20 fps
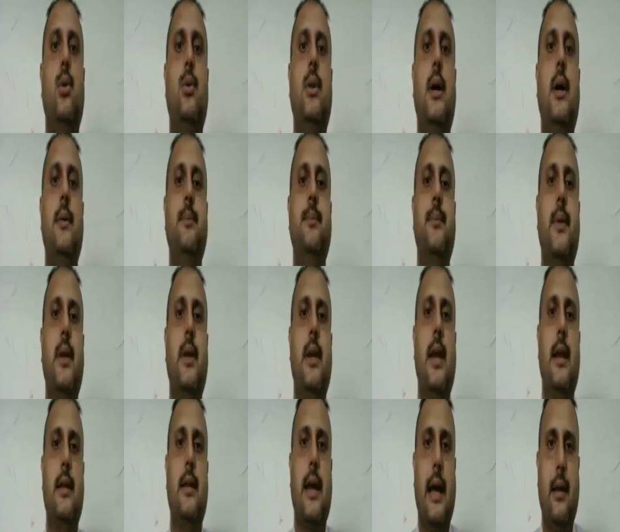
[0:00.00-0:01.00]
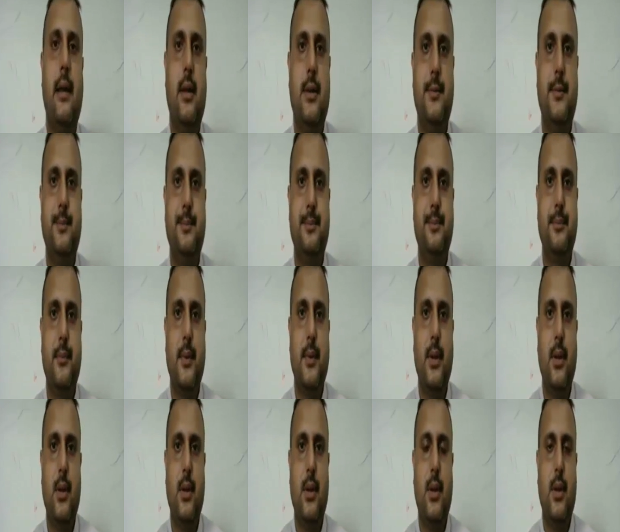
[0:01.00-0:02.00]
the Kiel Canal.
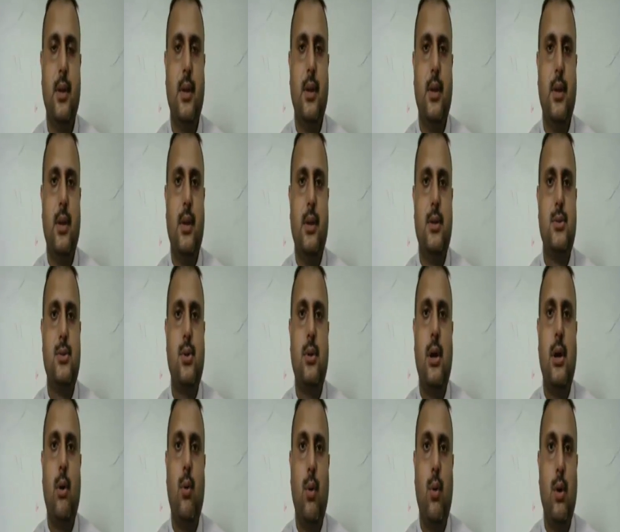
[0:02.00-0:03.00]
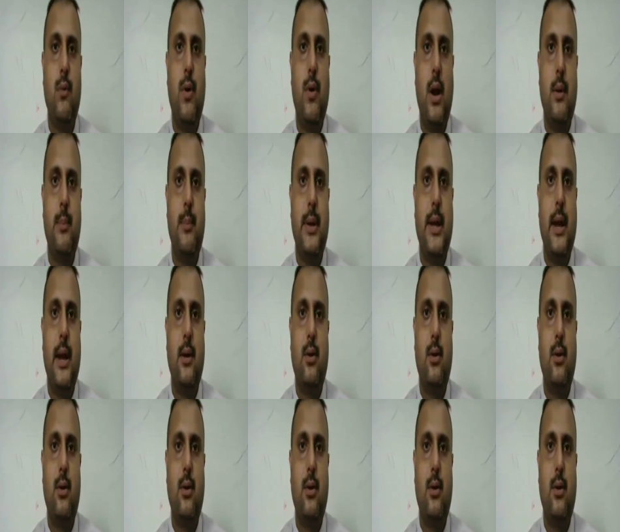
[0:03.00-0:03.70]
So the whole world began